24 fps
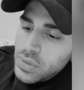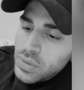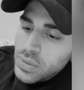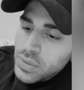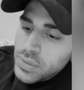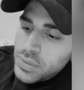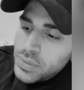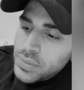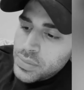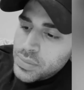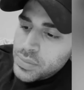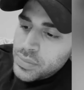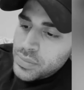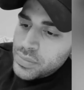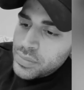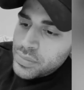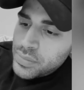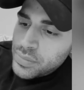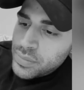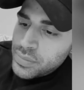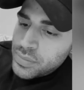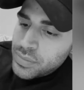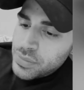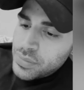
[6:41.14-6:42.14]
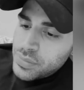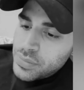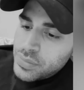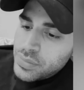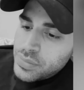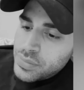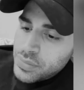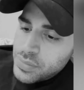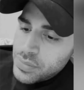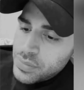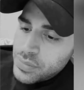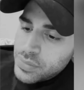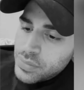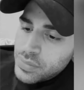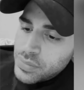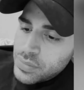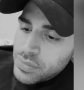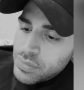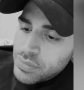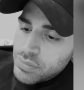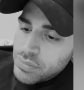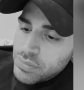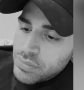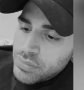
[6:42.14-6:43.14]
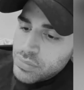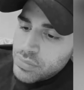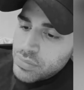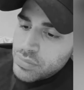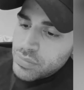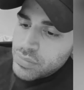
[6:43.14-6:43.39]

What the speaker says: Nothing is said.